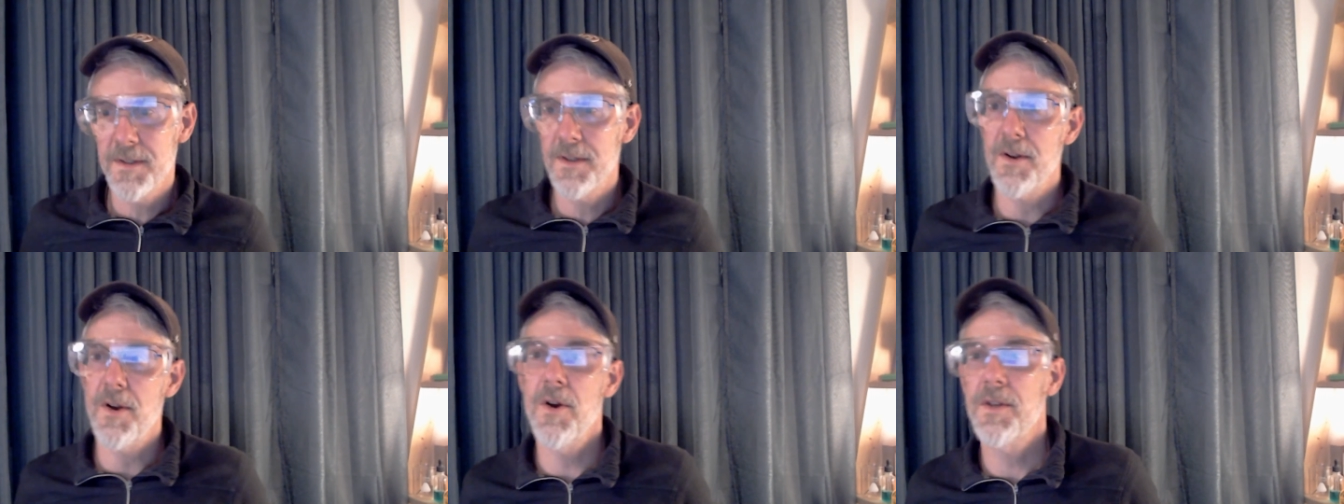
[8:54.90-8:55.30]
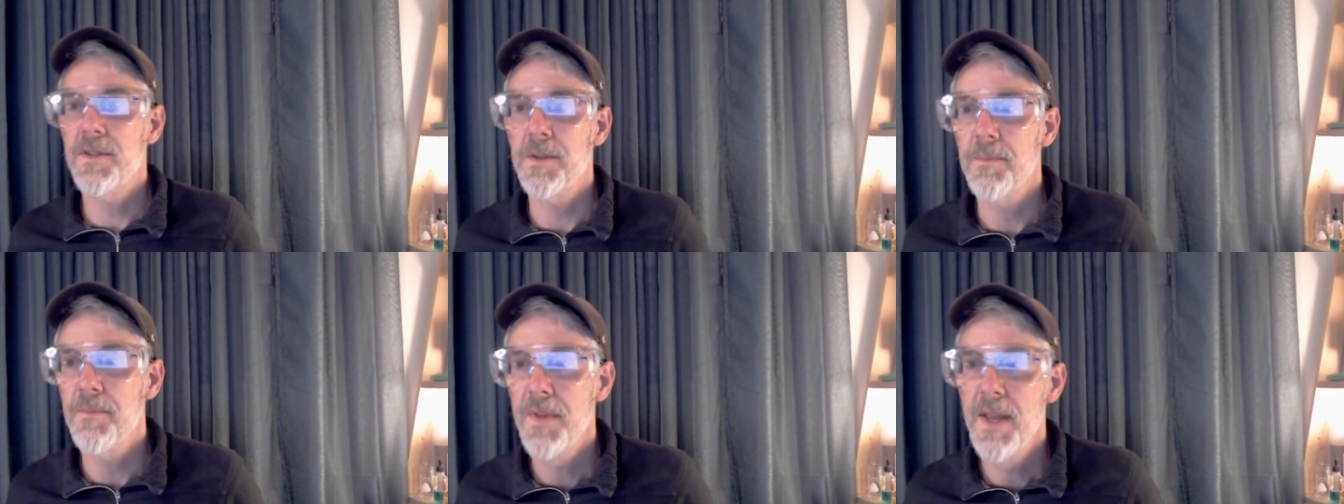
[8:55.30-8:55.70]

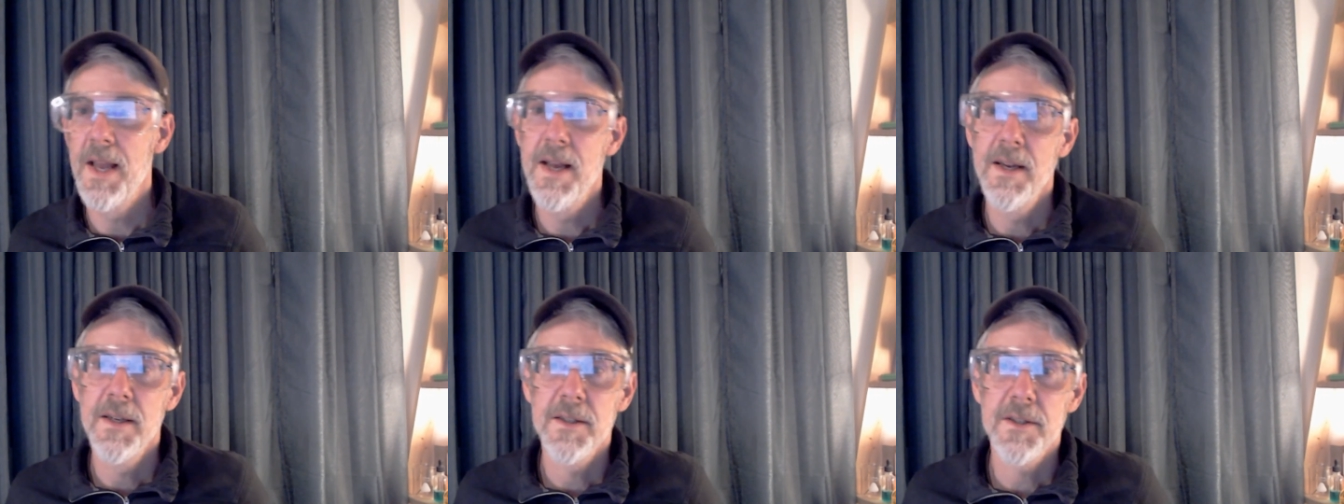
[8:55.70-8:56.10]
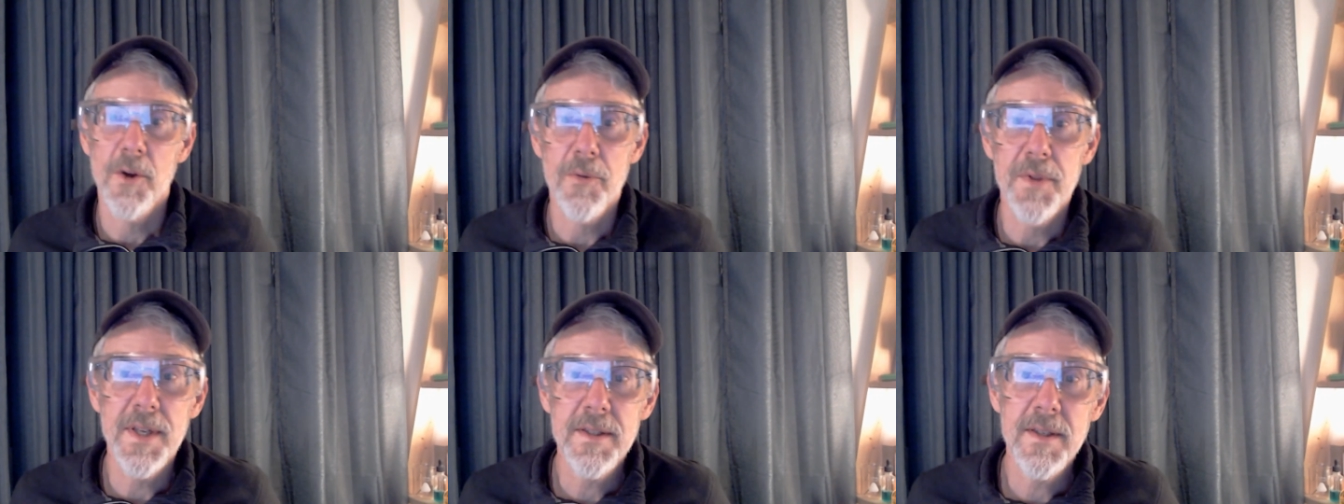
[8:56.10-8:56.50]
Awesome. So
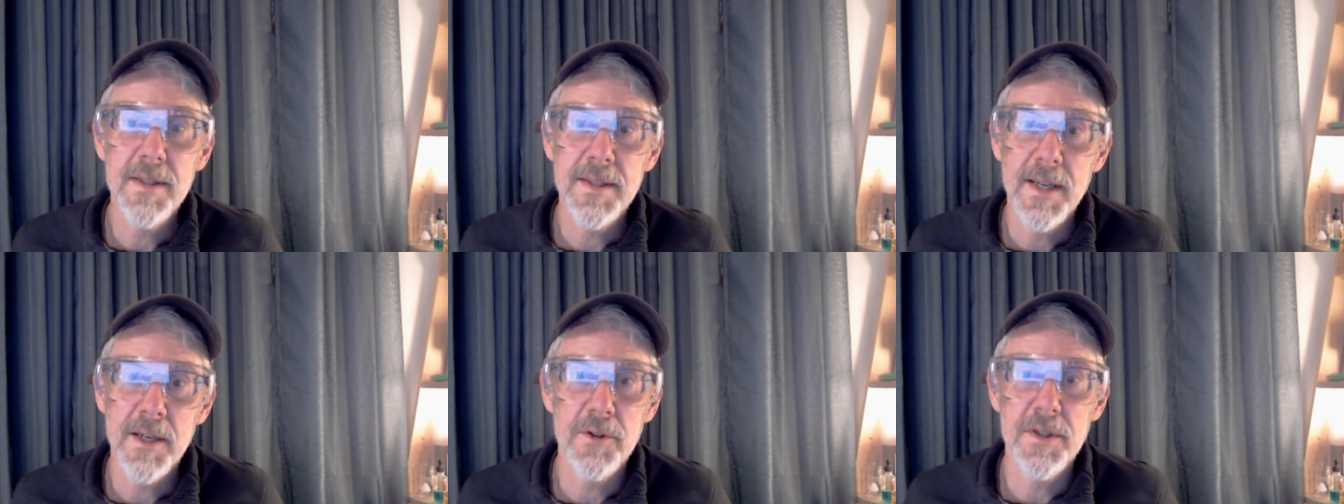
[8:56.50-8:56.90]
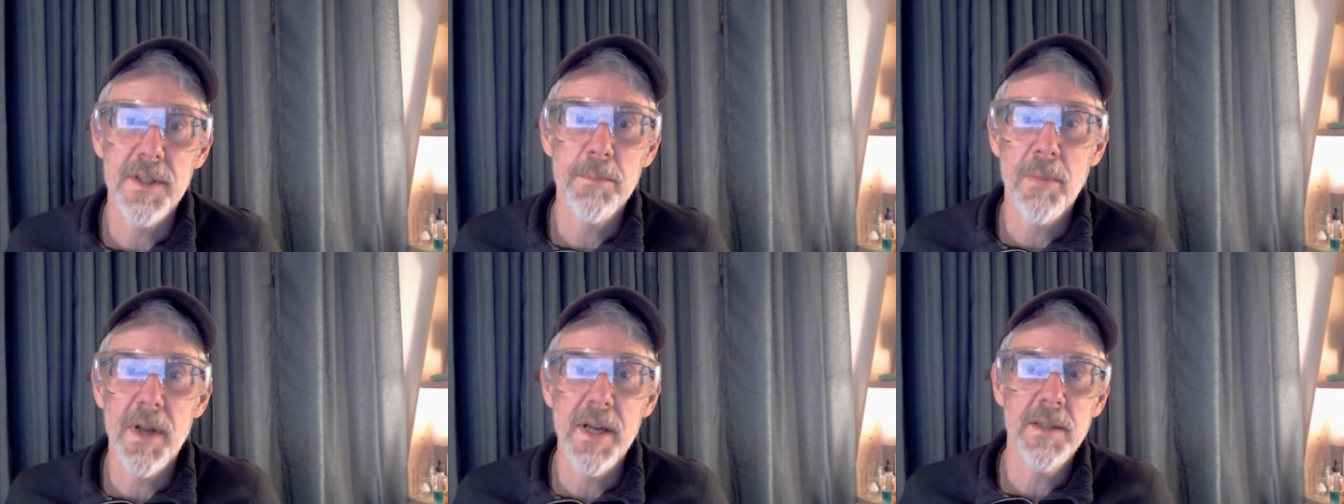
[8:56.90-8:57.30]
this is single
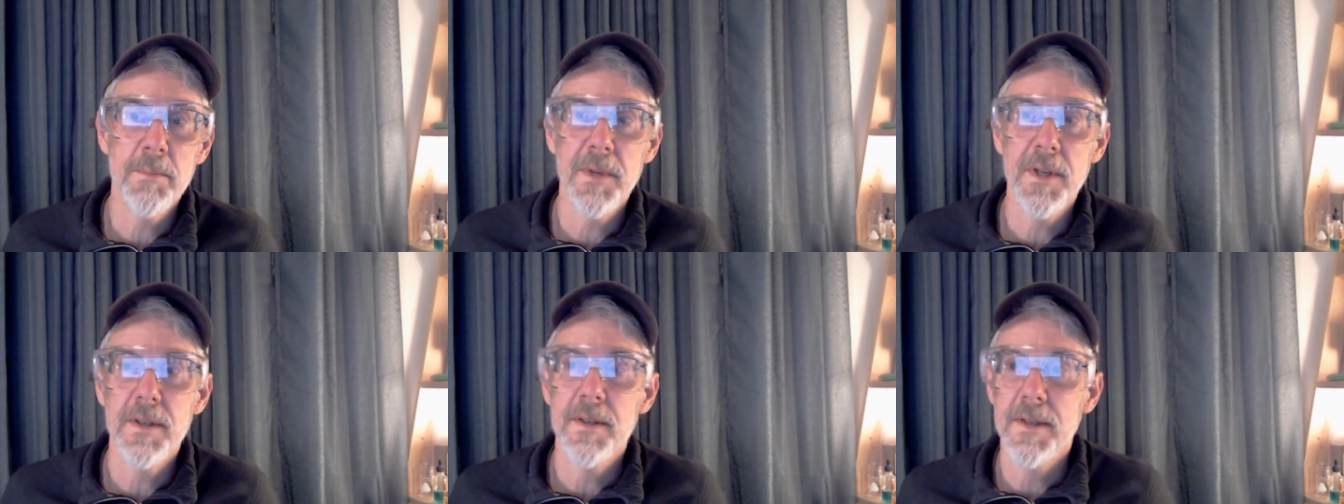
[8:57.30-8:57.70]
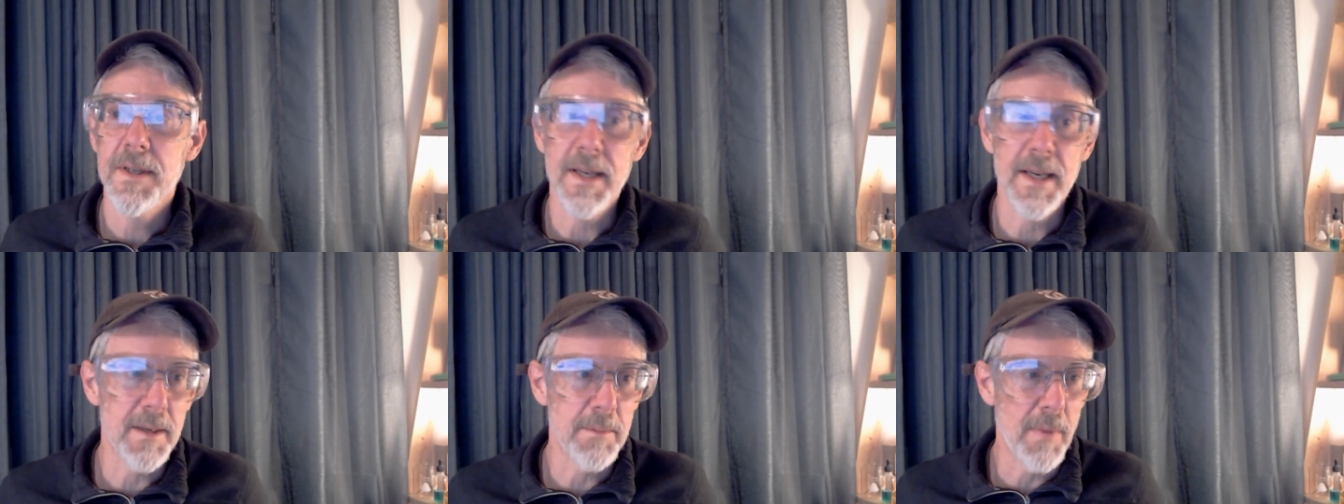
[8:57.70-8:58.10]
displacement,
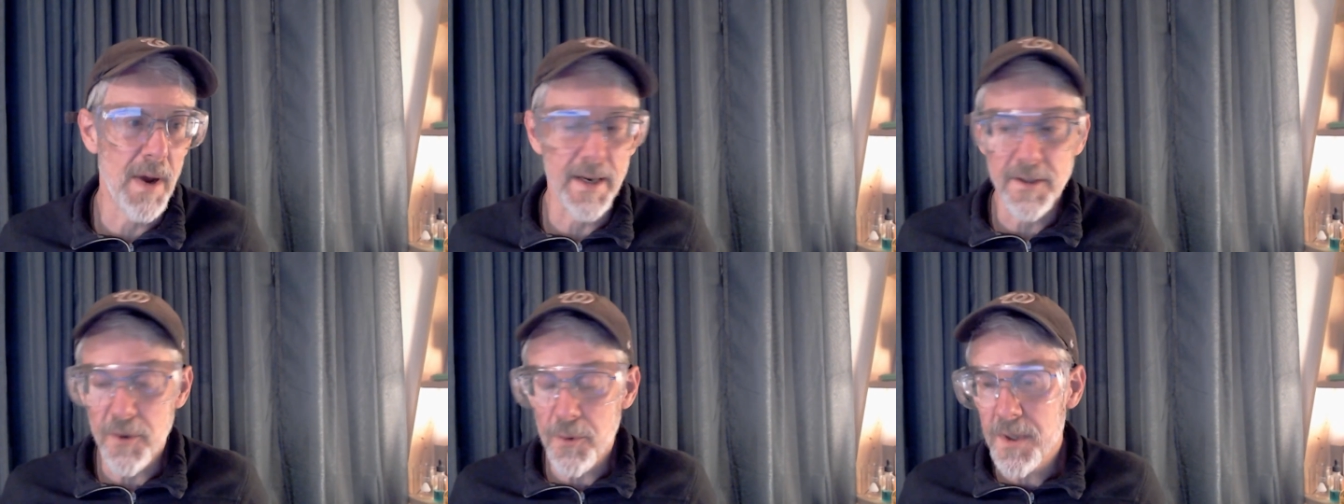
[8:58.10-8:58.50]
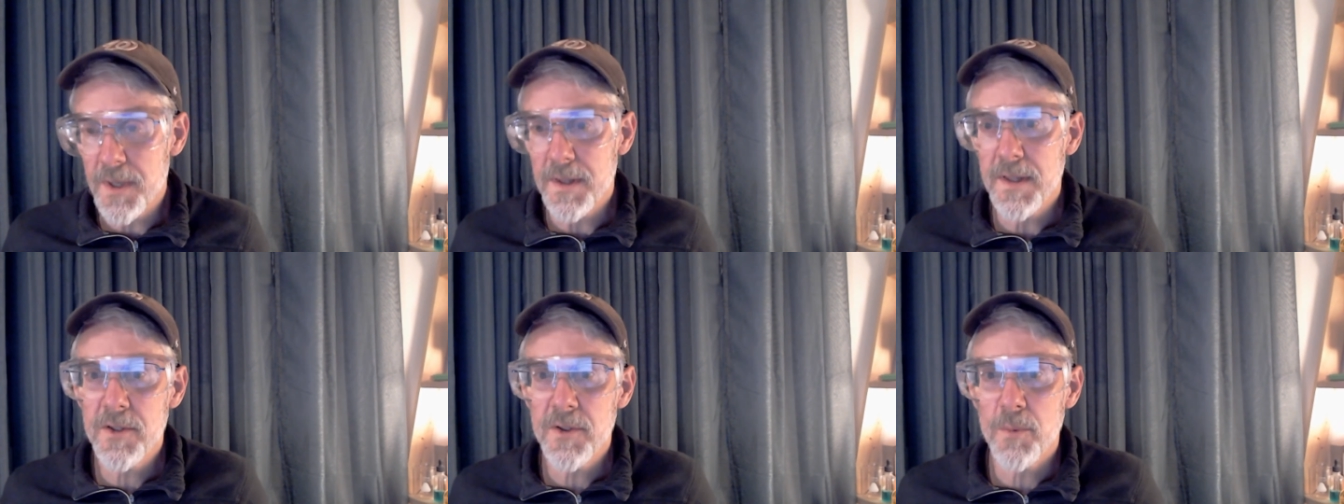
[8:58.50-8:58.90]
and by doing
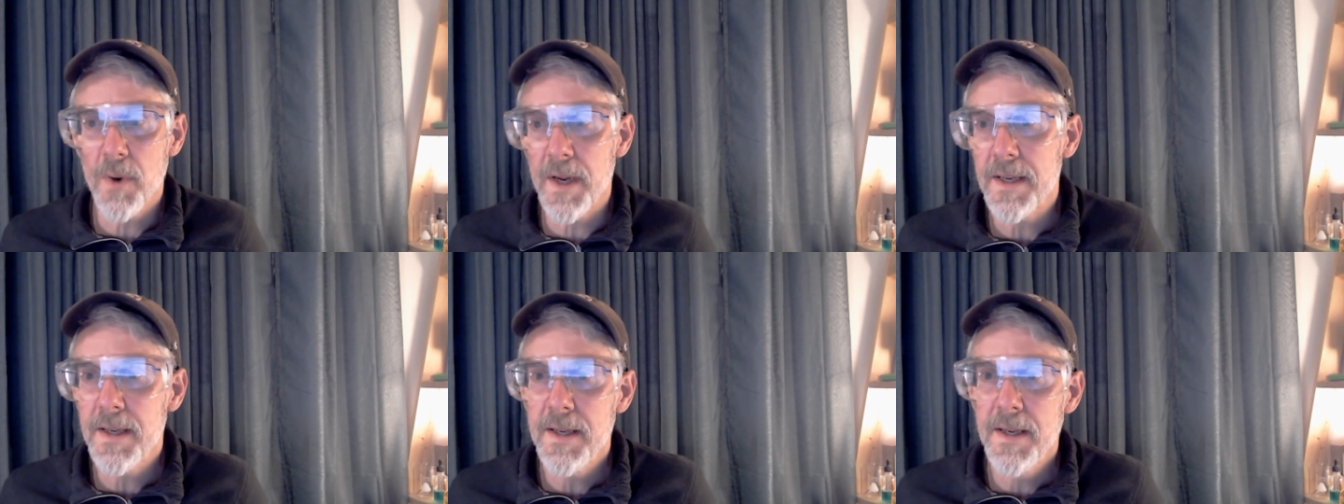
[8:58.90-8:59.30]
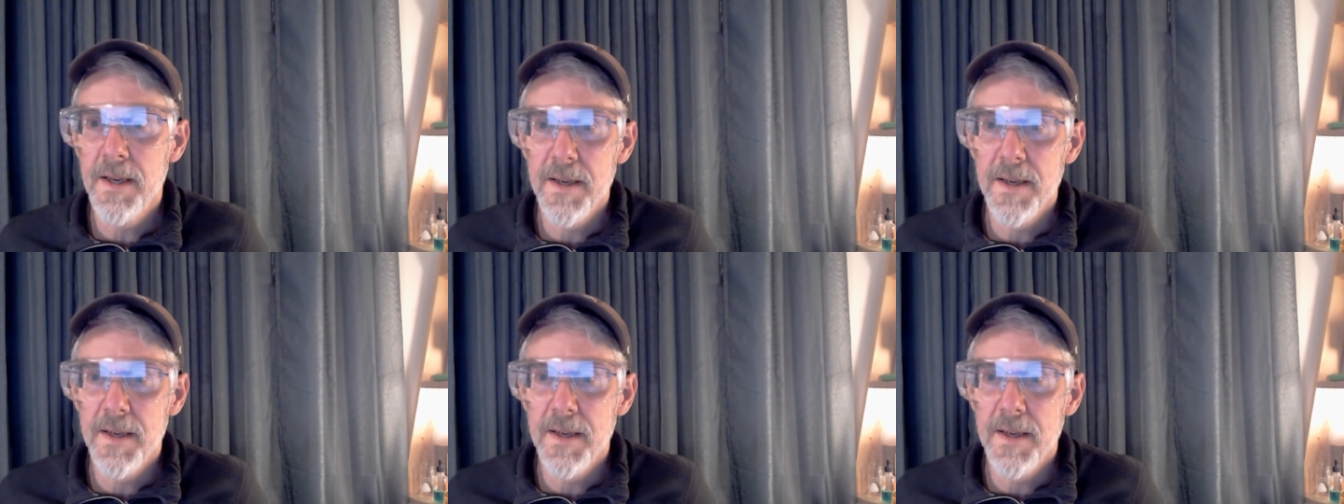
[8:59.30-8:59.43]
it this way,